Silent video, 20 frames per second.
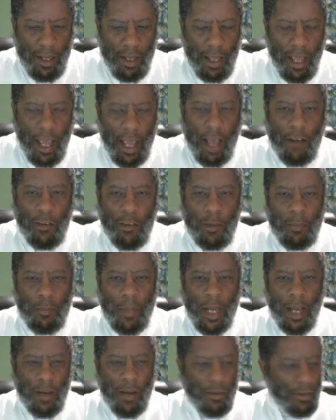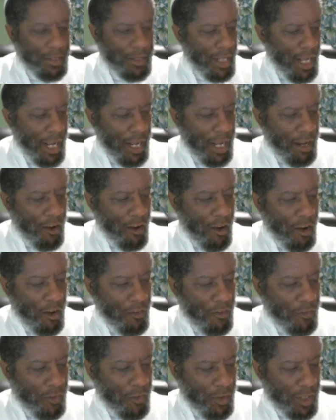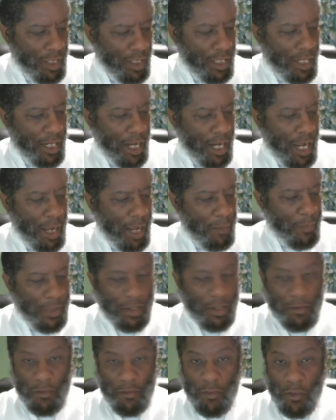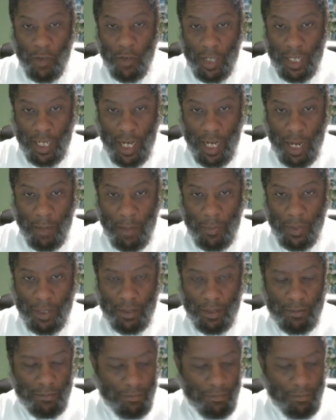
How about I offer a copy, a free copy